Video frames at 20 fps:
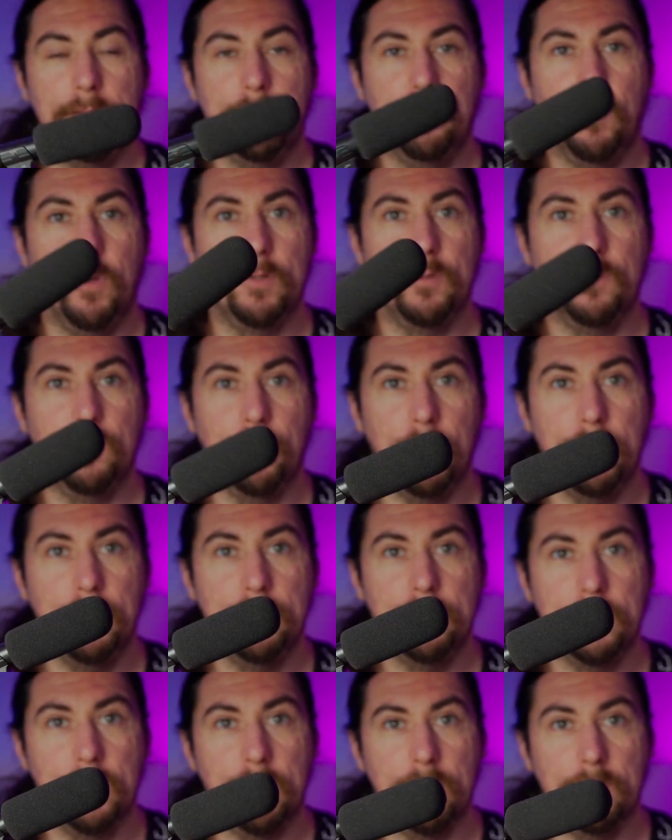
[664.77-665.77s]

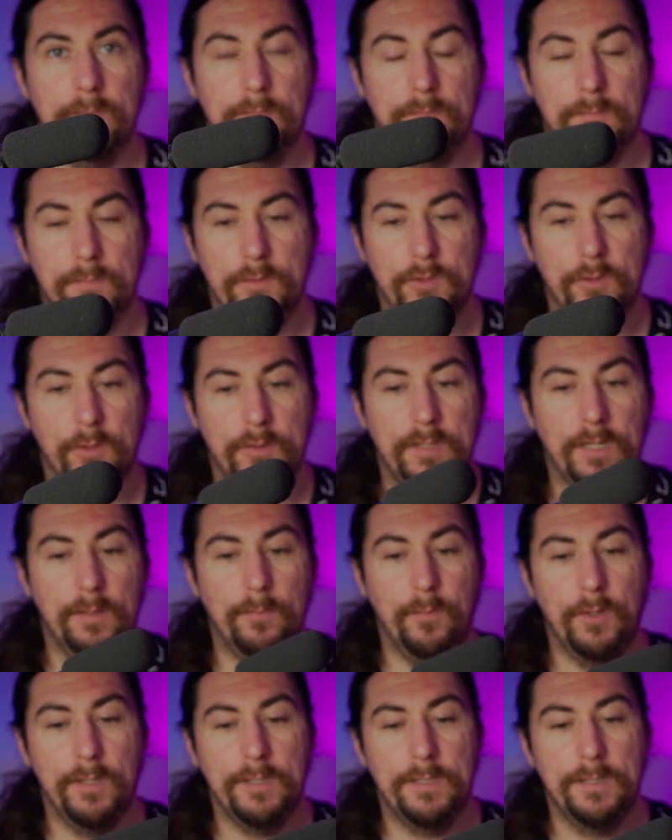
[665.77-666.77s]
Microphone, little shotgun
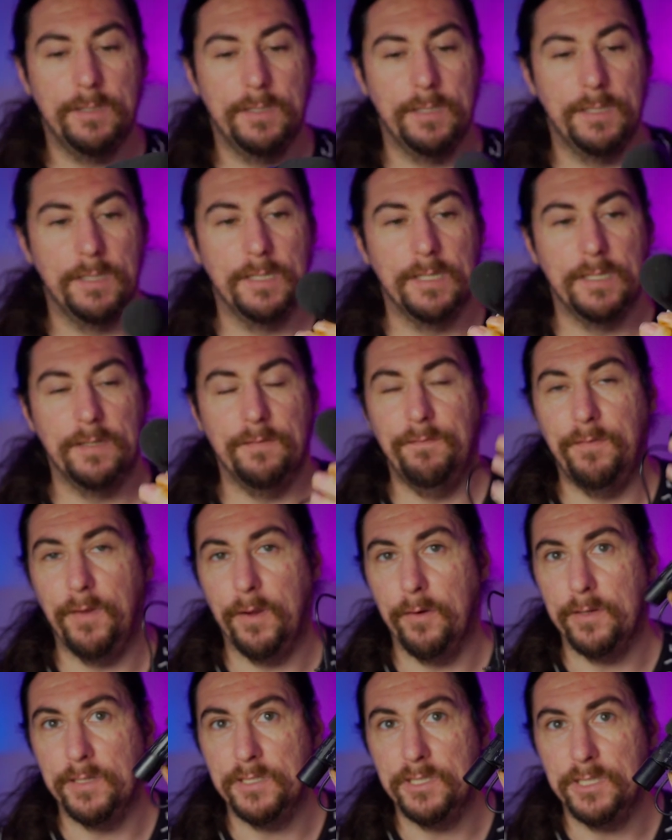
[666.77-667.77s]
mic,
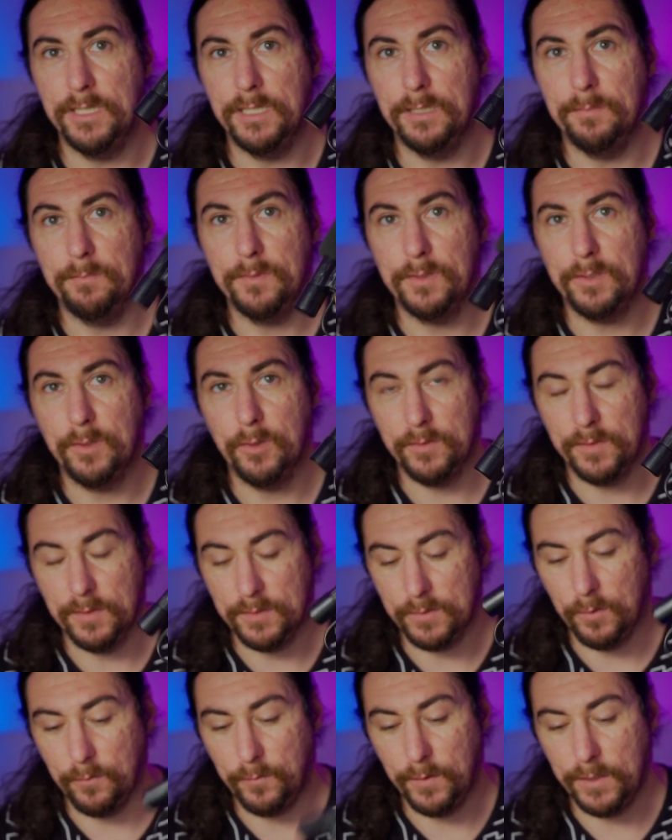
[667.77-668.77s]
very cheap. Got
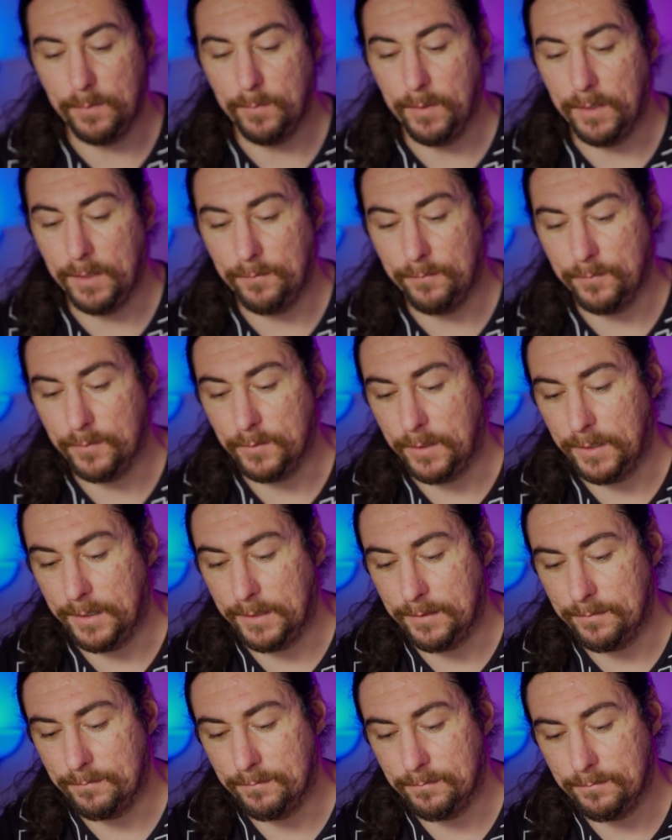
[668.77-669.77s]
this off eBay for
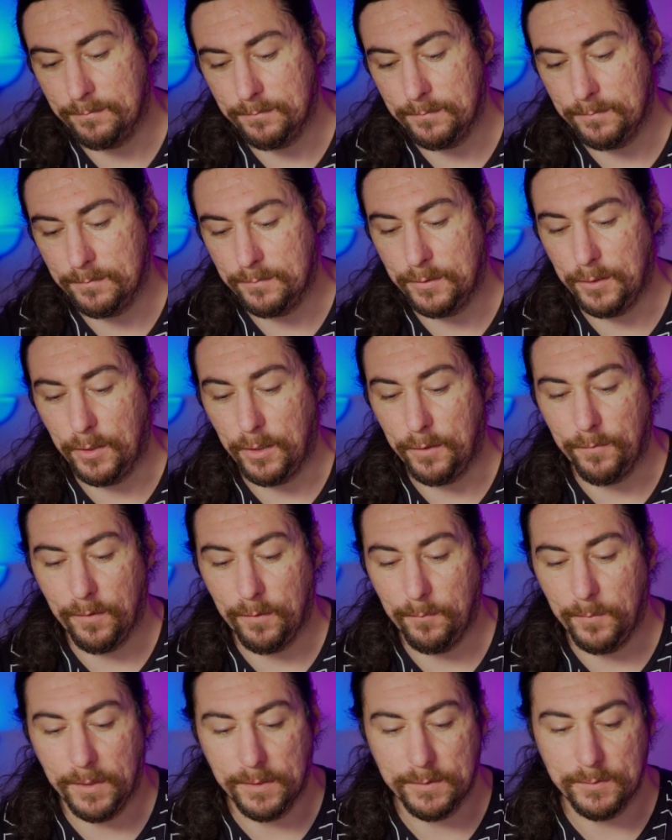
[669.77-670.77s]
like
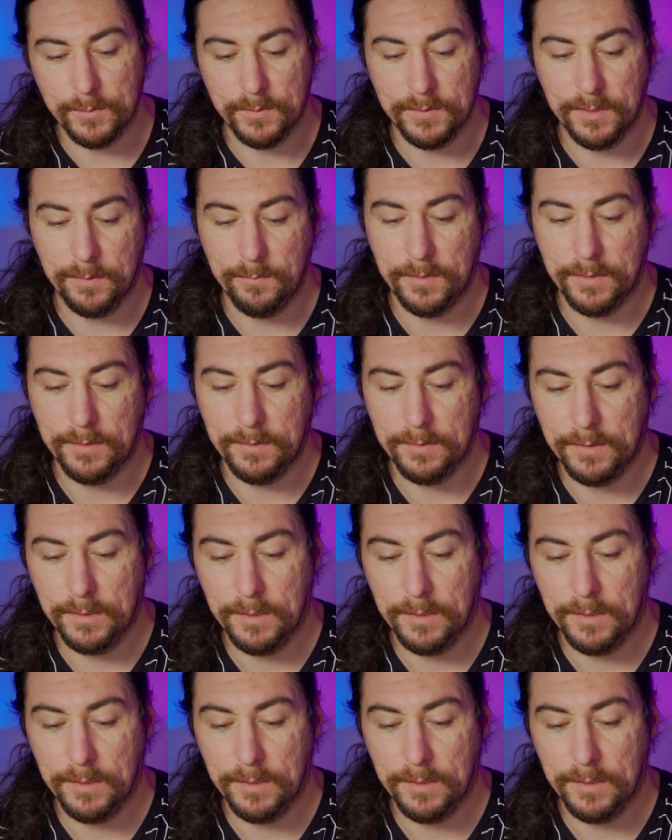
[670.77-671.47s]
35 bucks or something.